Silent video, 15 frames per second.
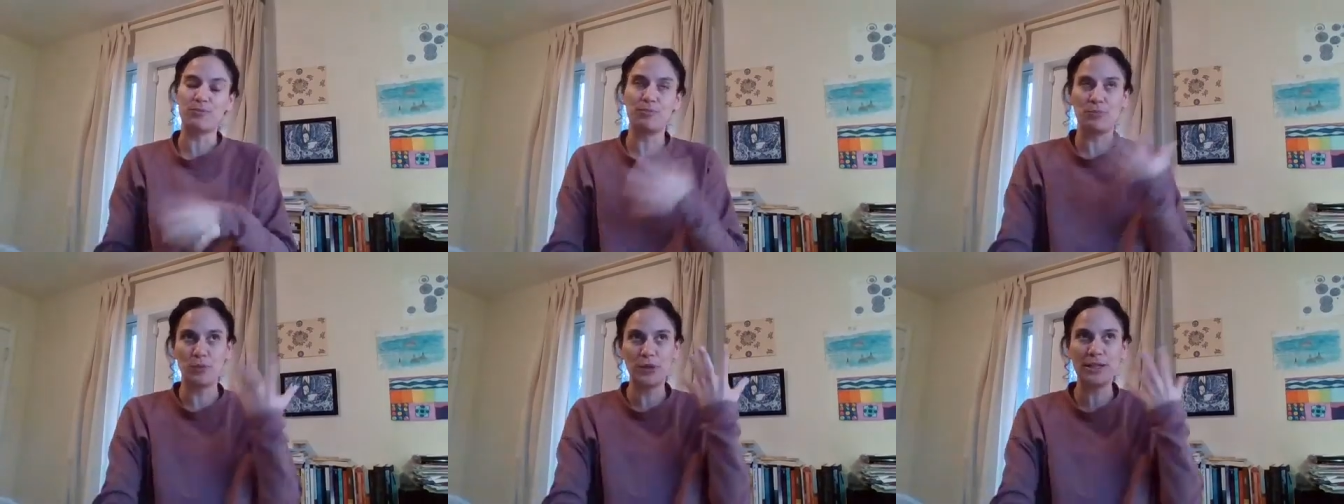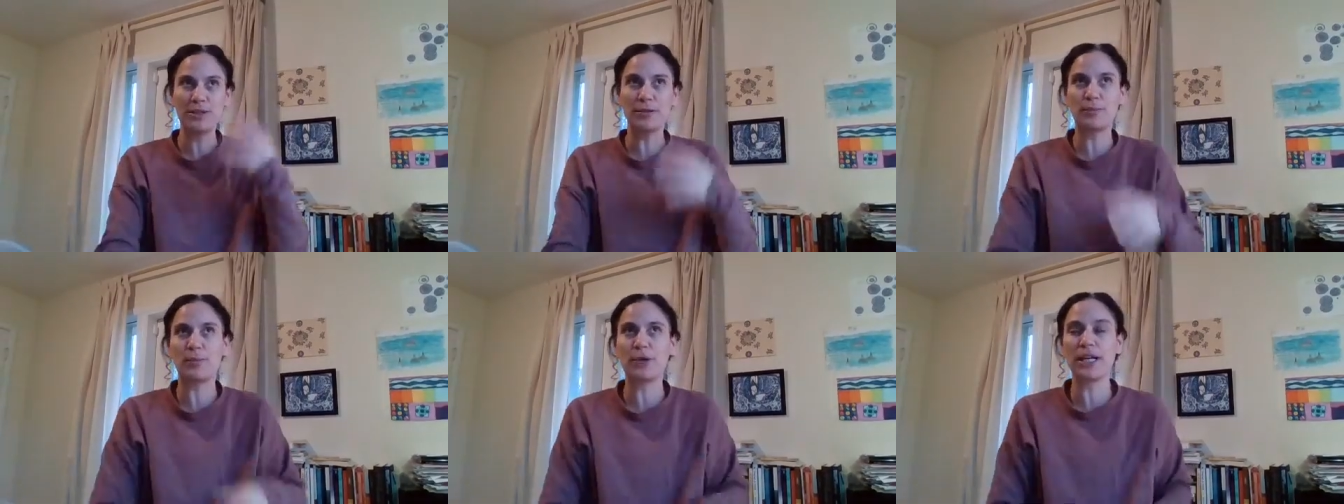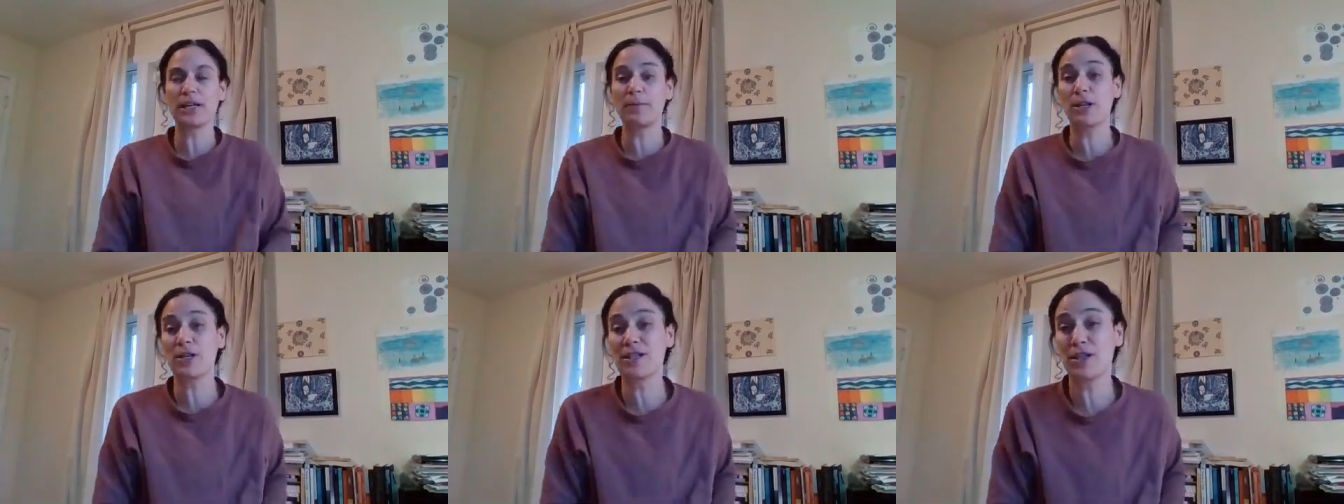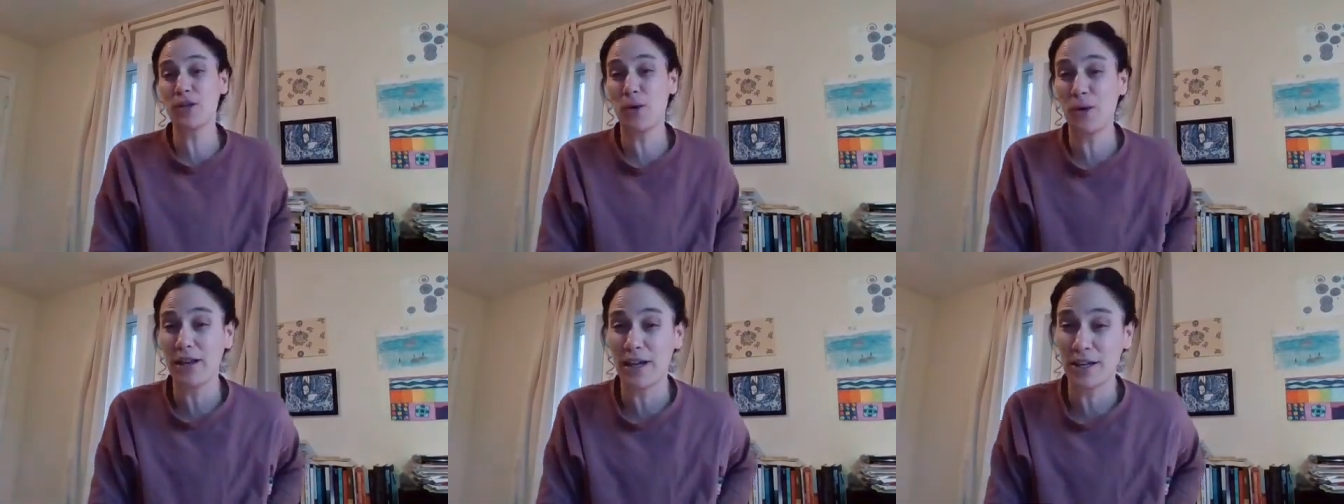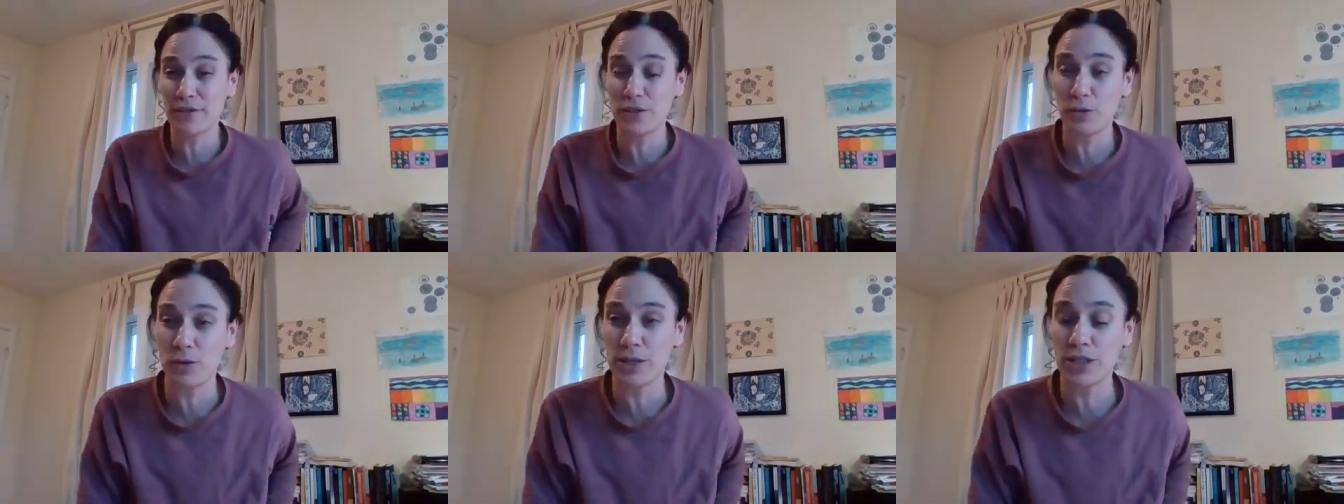winter break, because I know a lot of
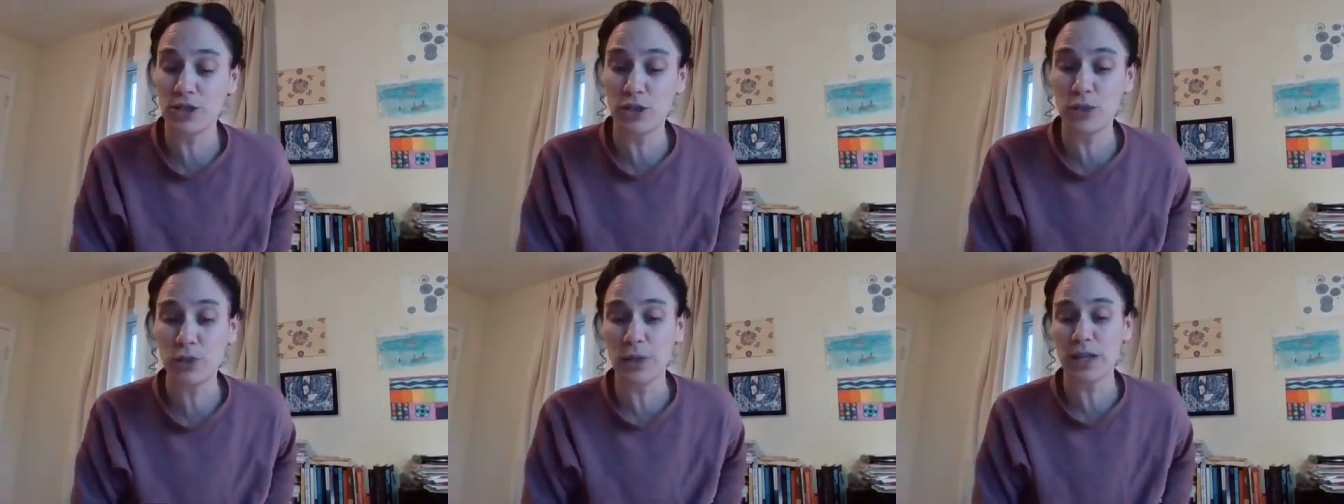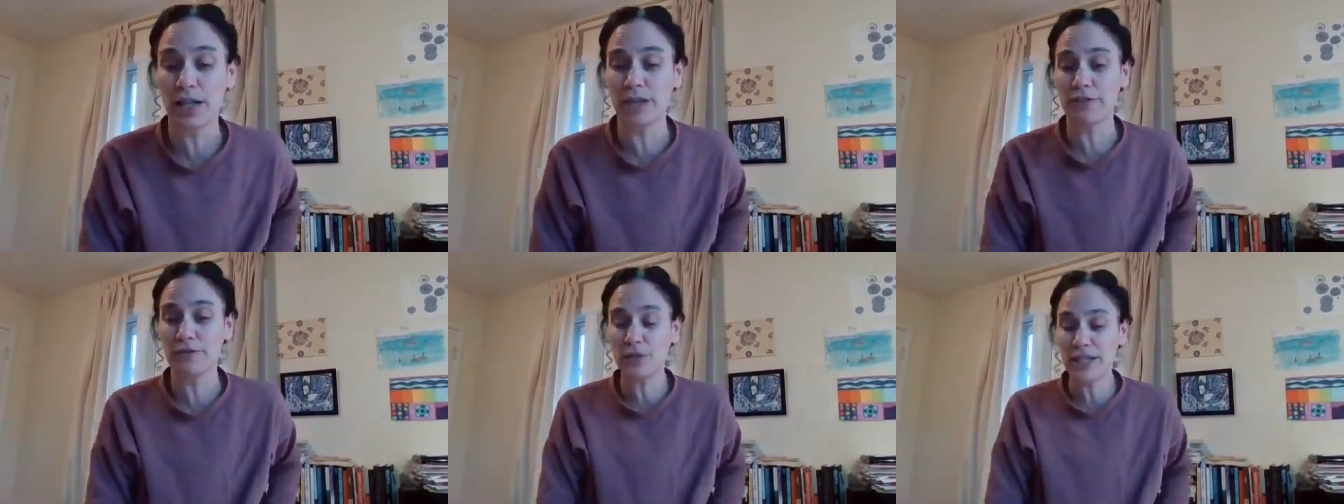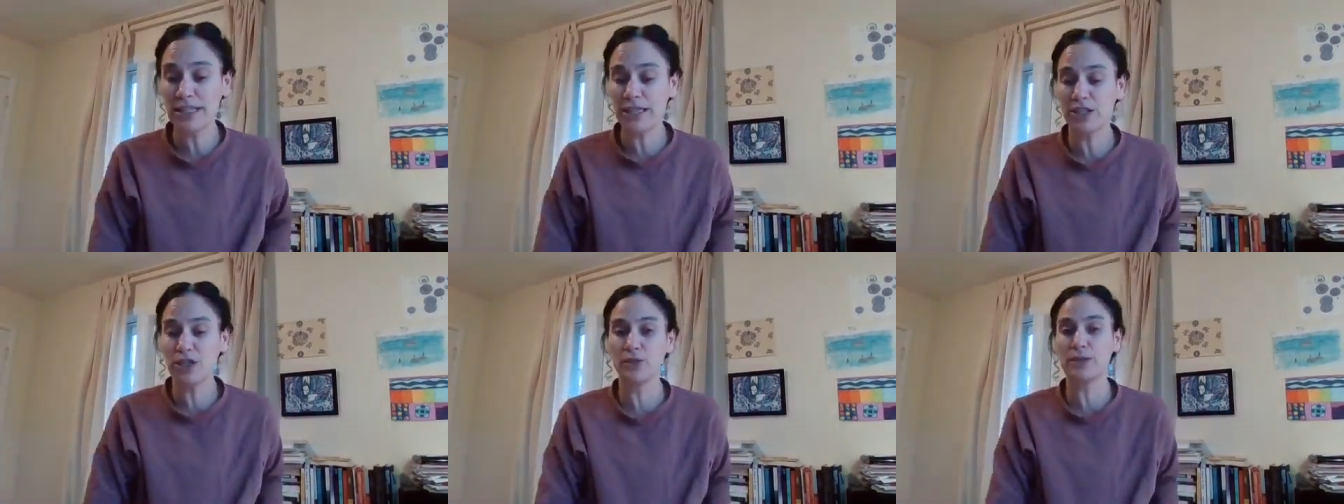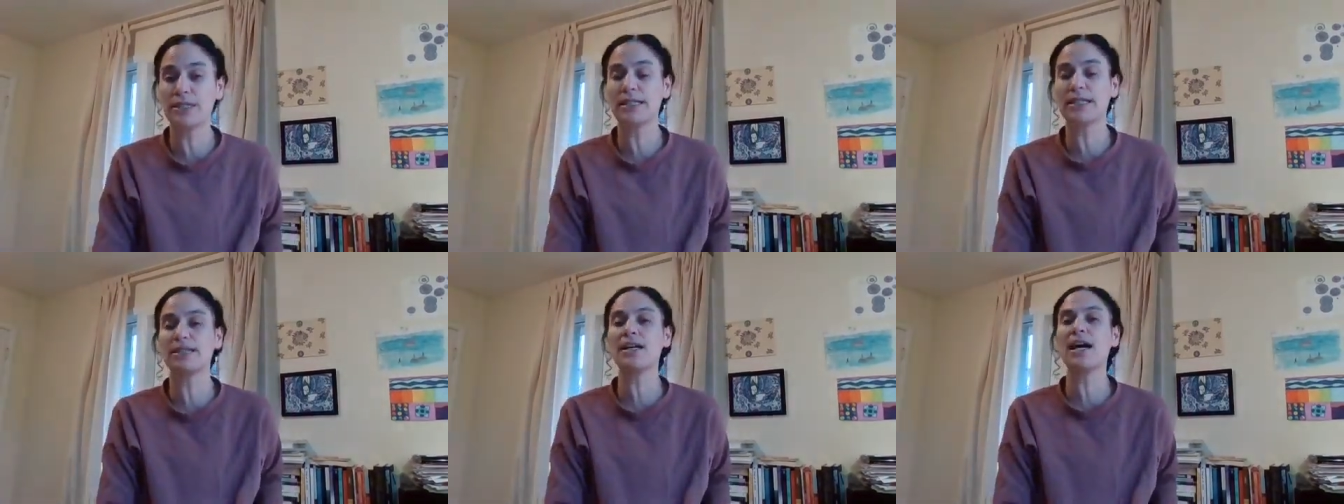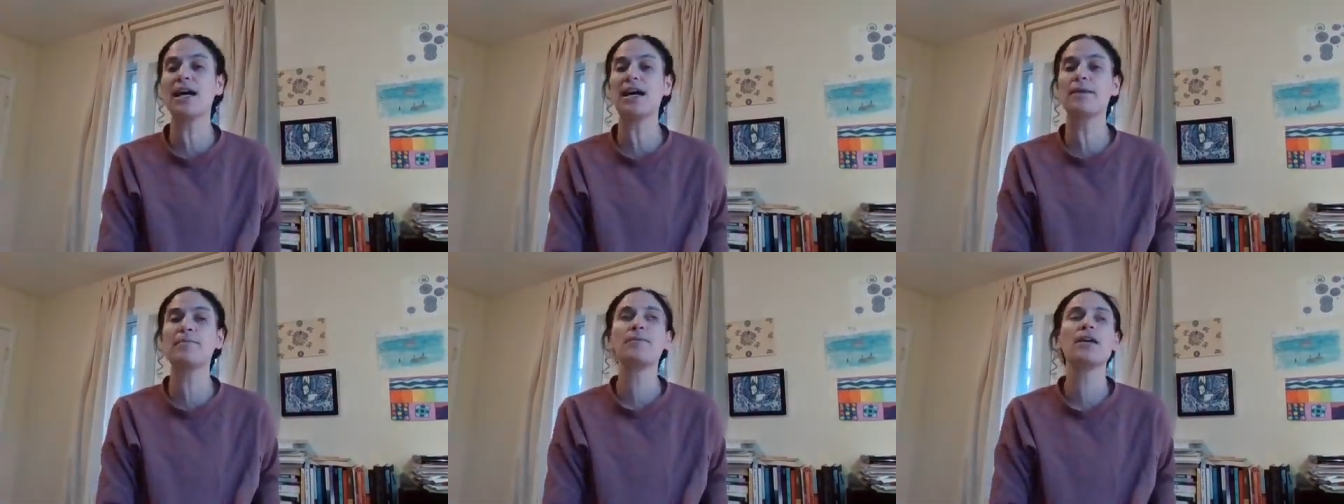you want to do a lot of writing during that
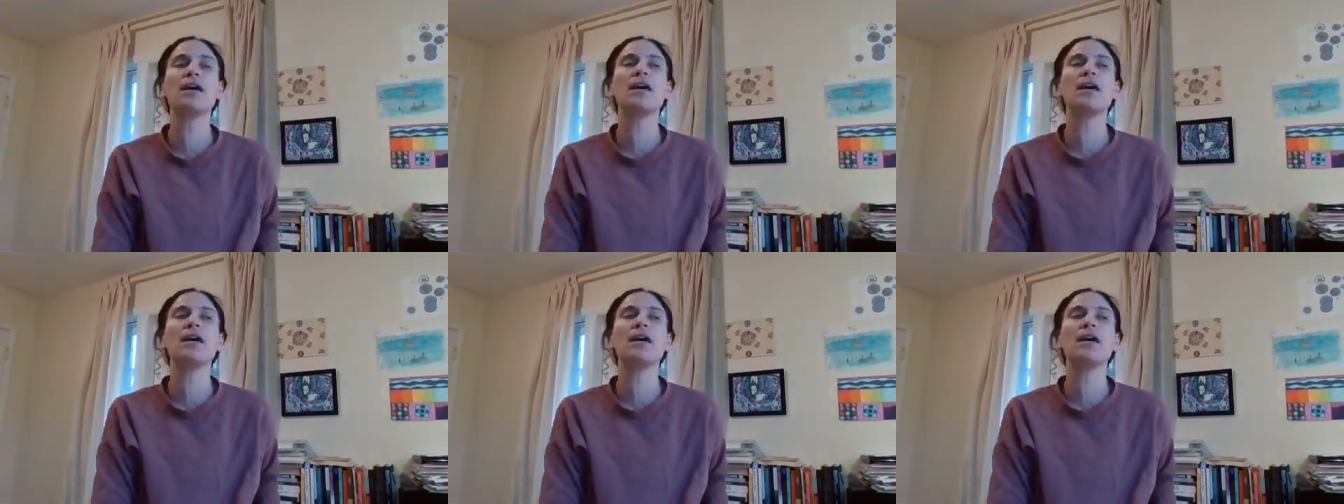time.